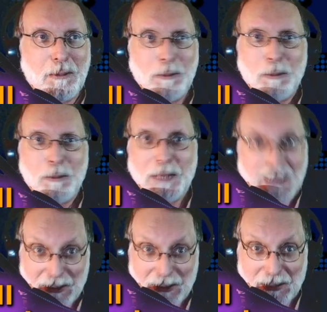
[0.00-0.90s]
we
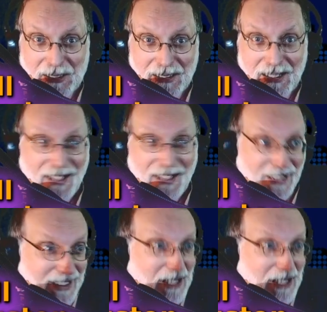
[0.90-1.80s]
don't.
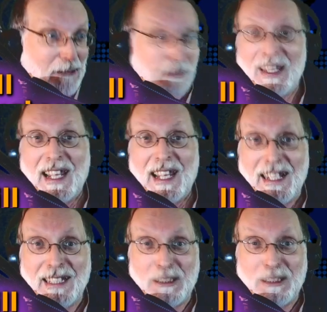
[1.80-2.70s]
With
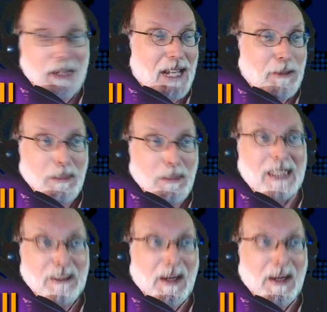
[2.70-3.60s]
AIDS, we have a big
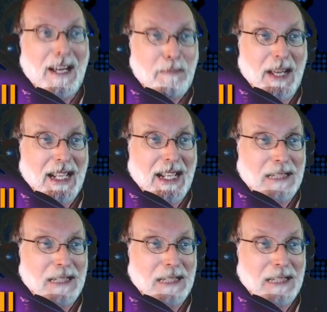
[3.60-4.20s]
grab bag.